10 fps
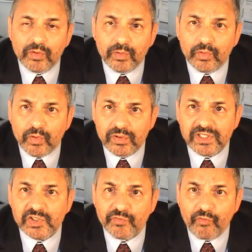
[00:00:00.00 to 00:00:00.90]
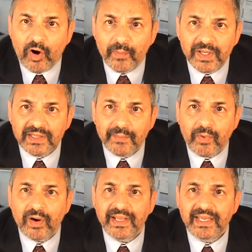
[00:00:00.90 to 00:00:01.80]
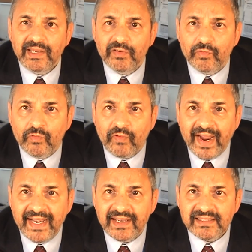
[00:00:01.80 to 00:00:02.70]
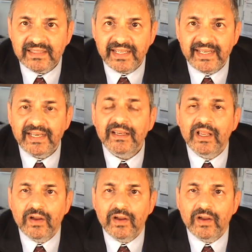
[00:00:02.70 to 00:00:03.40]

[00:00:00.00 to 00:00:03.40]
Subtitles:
glucose is formed in the body, why it is needed,